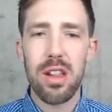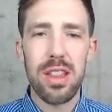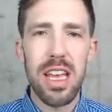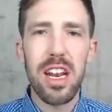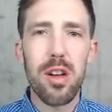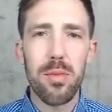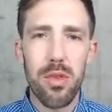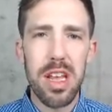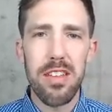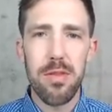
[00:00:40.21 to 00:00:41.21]
Little
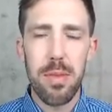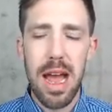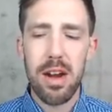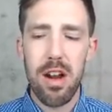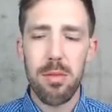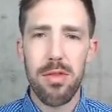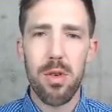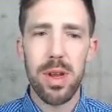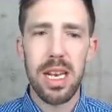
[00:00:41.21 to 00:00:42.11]
brief background before we get